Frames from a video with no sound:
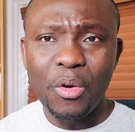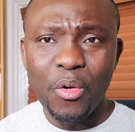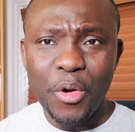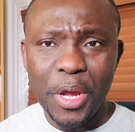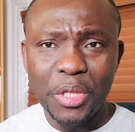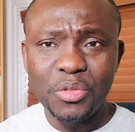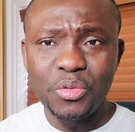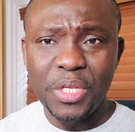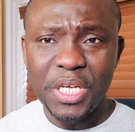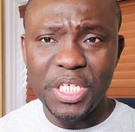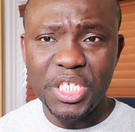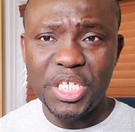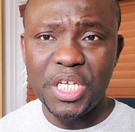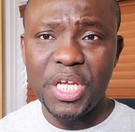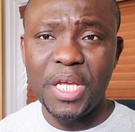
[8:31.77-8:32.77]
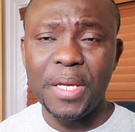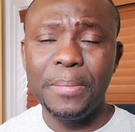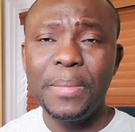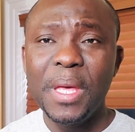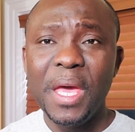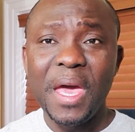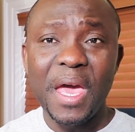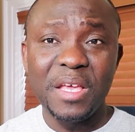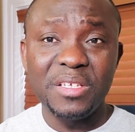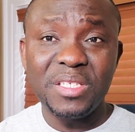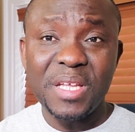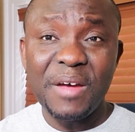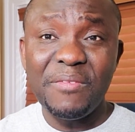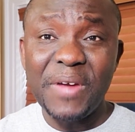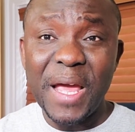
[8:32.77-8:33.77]
going to the gym and
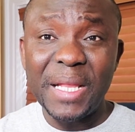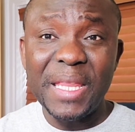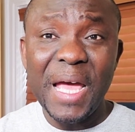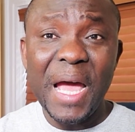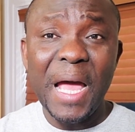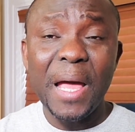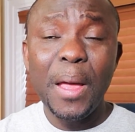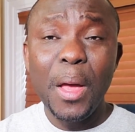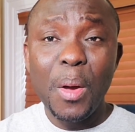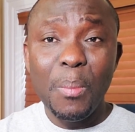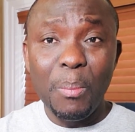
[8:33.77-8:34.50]
stuff like that.